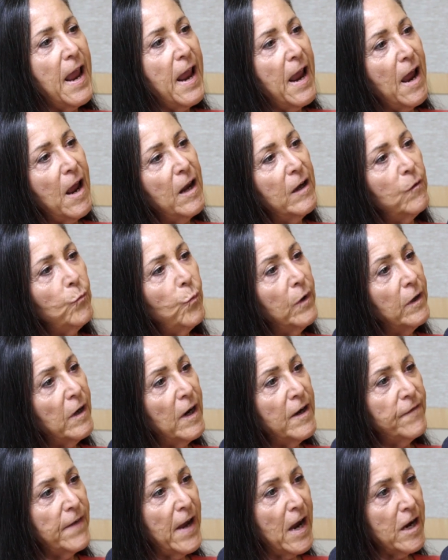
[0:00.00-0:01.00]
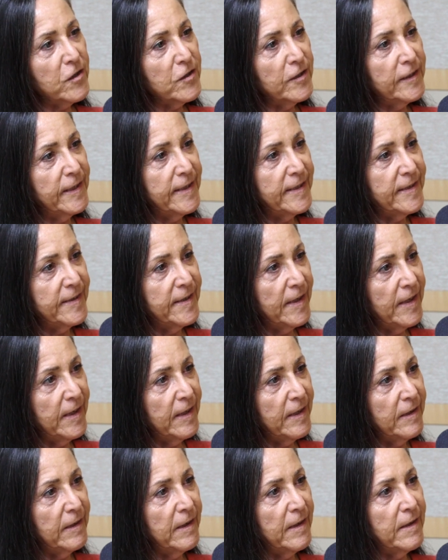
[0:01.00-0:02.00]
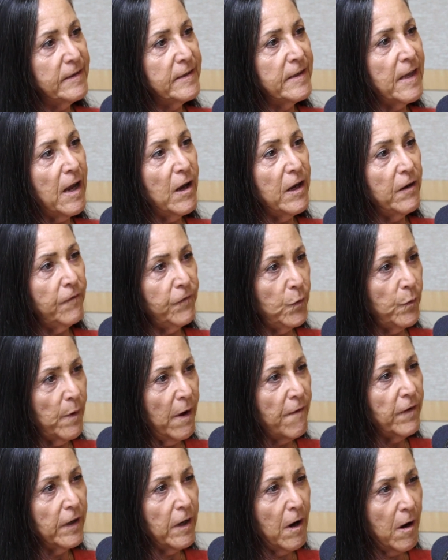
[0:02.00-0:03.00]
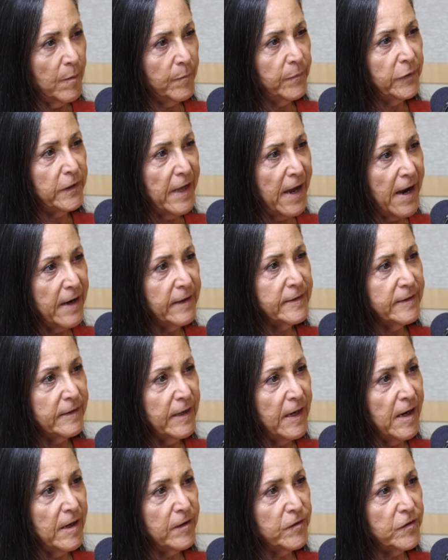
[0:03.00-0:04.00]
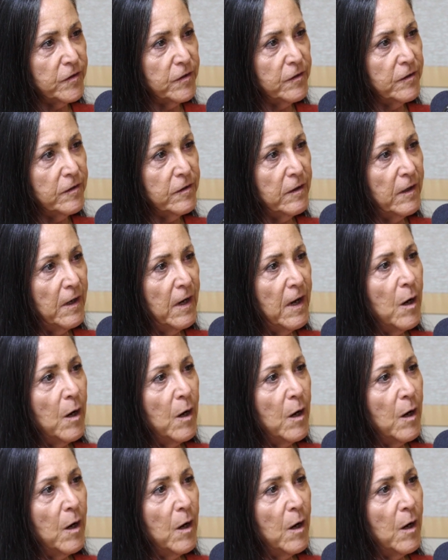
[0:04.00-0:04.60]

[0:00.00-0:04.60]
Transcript: And what I've actually seen is that if you have a complex cancer,